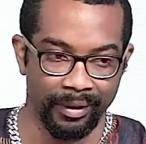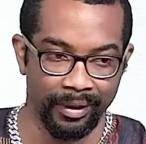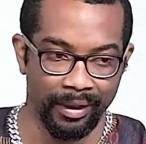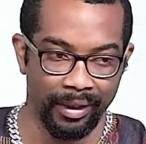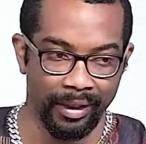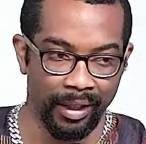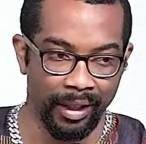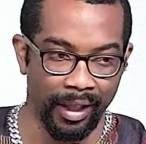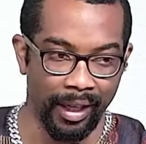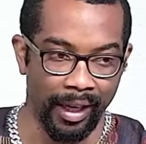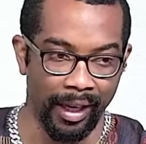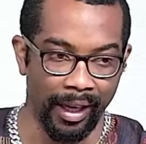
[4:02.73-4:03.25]

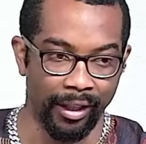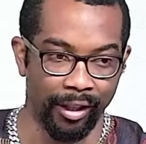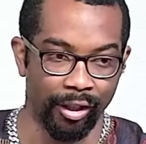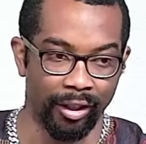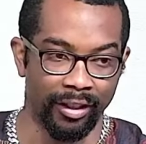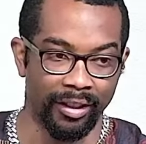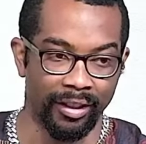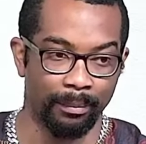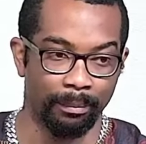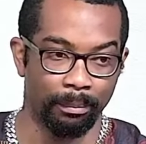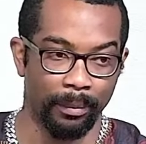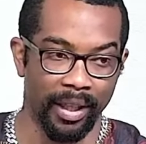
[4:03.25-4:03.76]
And you're
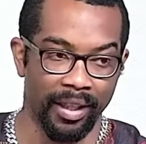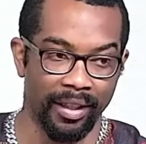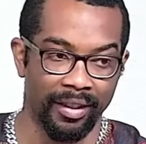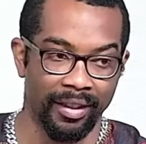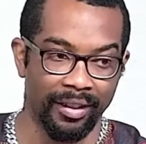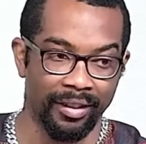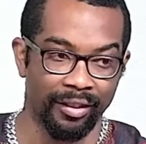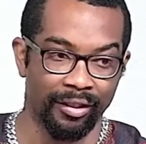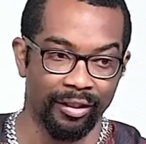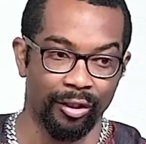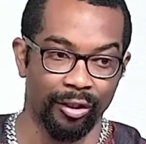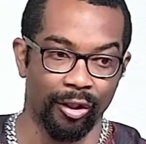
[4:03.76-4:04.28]
dependent on
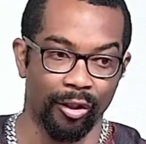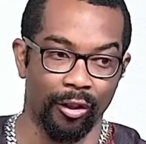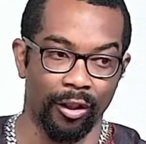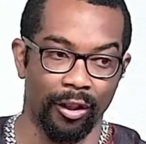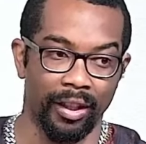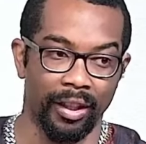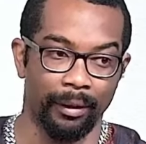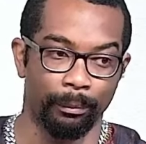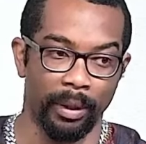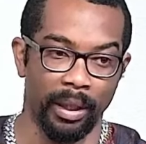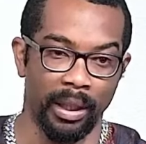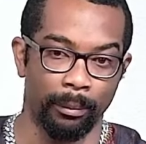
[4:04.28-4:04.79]
other
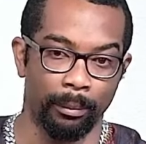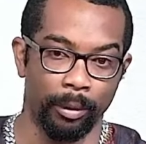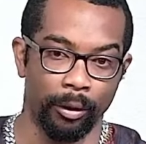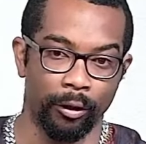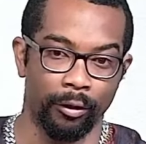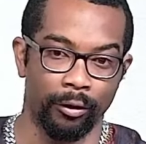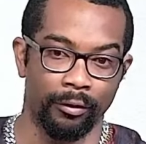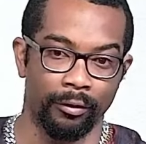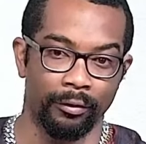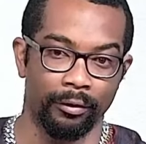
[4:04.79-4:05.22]
people for